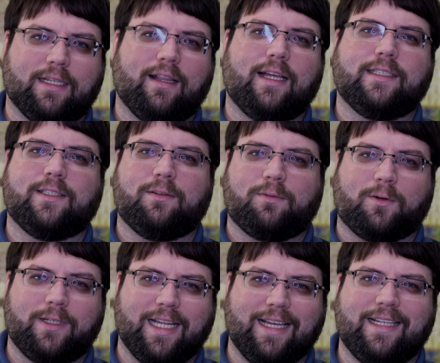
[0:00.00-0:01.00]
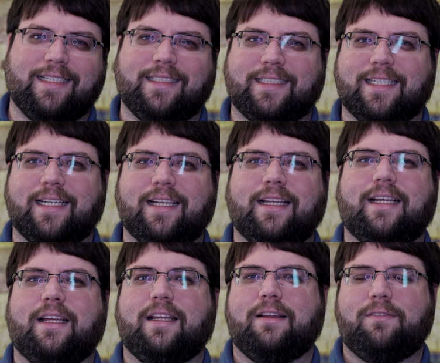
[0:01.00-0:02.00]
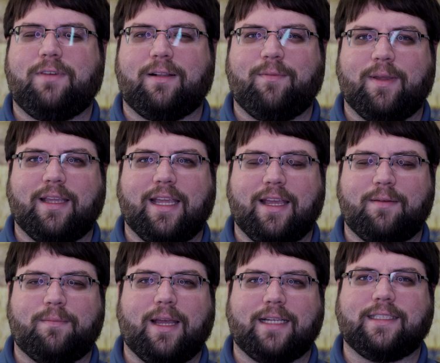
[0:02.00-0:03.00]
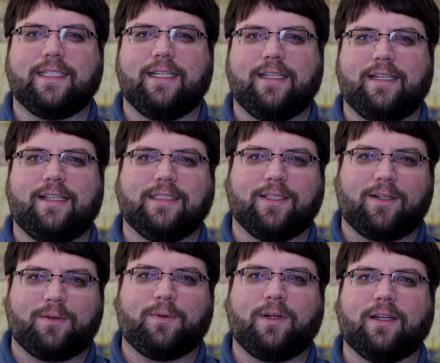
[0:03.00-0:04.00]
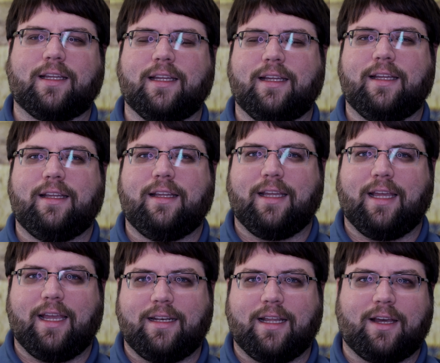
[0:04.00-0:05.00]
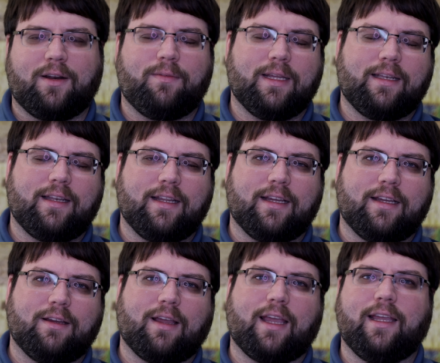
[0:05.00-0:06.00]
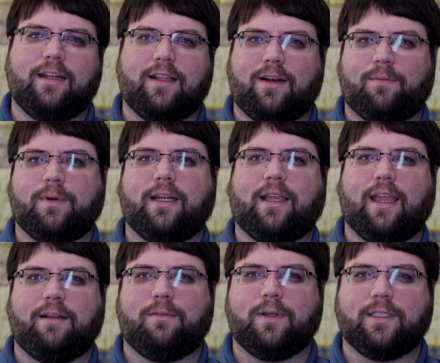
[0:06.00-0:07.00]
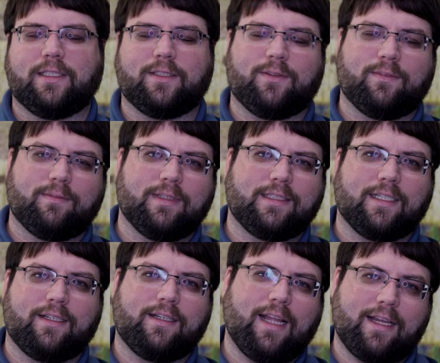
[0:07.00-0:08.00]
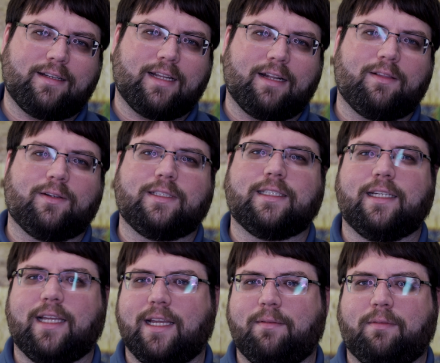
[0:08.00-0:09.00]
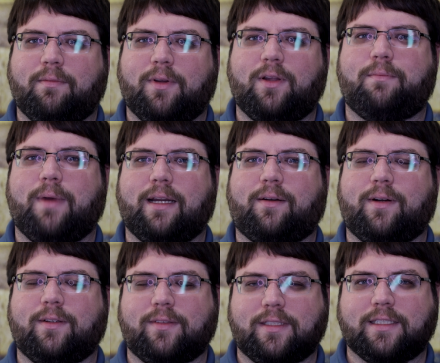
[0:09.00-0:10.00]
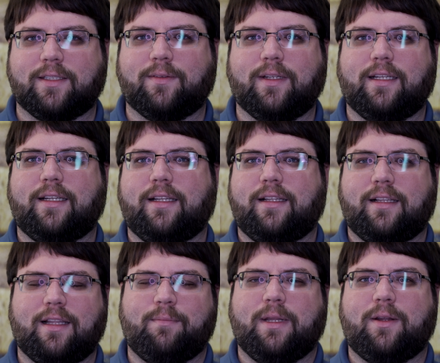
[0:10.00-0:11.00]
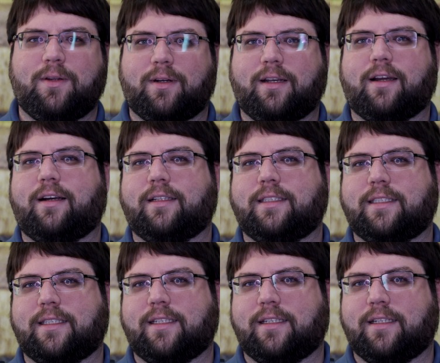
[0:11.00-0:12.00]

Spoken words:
that lasted 4 days filming him as he did this artwork. And out of it, I ended up with a canvas. So decided, hey, that looks like a good background. So let me know your thoughts